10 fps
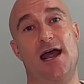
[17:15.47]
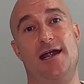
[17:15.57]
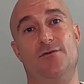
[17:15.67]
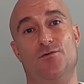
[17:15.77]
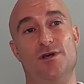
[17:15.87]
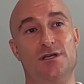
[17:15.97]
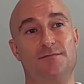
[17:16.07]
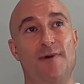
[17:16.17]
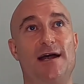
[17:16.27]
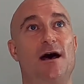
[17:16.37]
And it
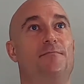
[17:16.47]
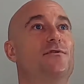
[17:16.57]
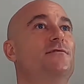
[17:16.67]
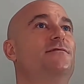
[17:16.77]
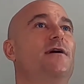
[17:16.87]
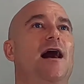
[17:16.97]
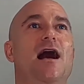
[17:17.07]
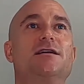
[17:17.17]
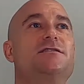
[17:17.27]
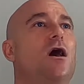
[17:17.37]
was made up of
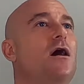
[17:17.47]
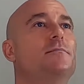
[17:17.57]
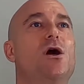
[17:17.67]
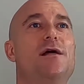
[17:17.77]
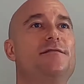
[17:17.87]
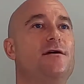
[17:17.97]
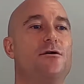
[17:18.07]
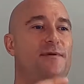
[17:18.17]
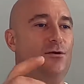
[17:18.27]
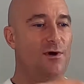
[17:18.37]
timeline therapy,